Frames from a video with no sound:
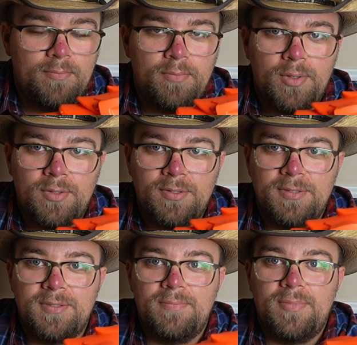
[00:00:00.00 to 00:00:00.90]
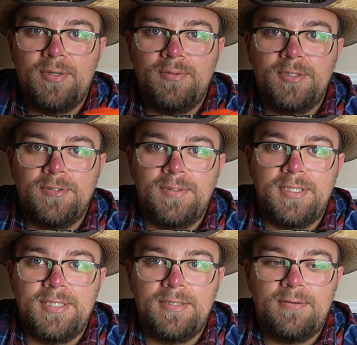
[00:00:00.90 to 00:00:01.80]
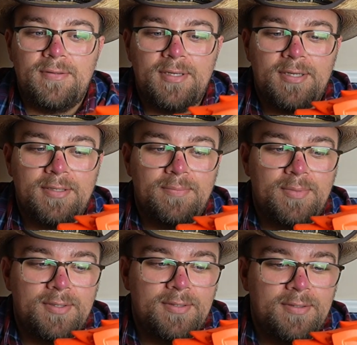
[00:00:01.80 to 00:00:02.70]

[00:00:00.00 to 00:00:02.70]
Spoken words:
books and poetry and all that. But